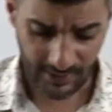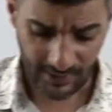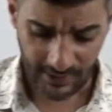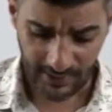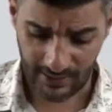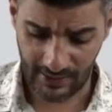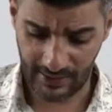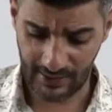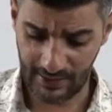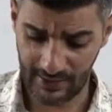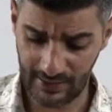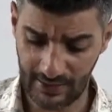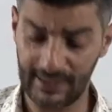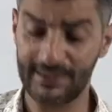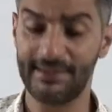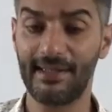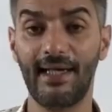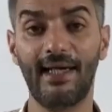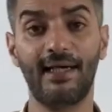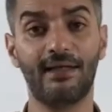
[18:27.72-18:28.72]

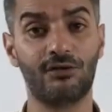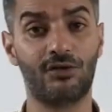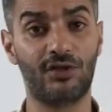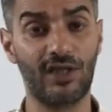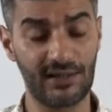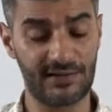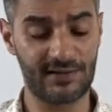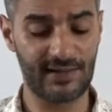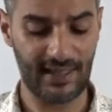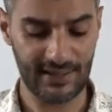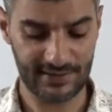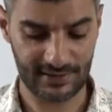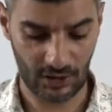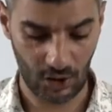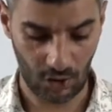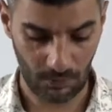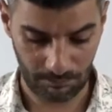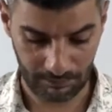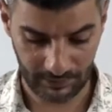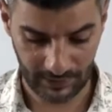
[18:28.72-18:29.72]
And they are just as
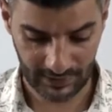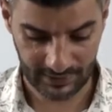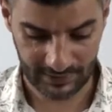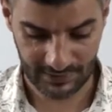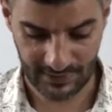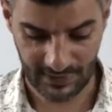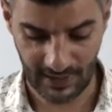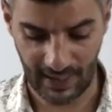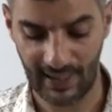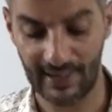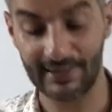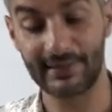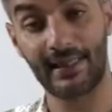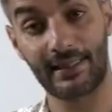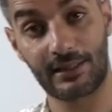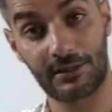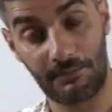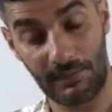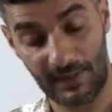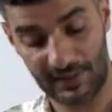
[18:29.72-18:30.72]
complex and
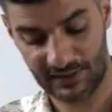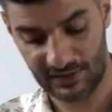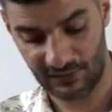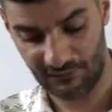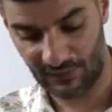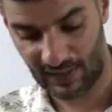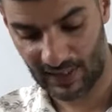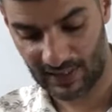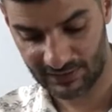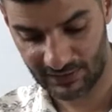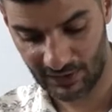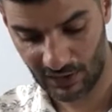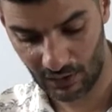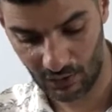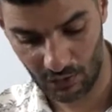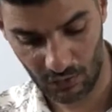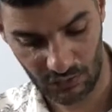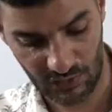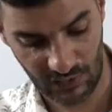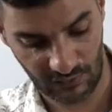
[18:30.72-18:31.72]
expressive as
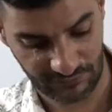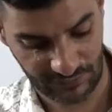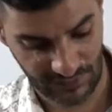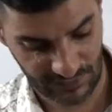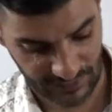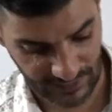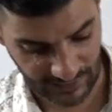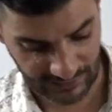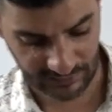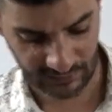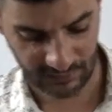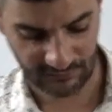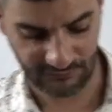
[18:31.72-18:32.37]
those of the standard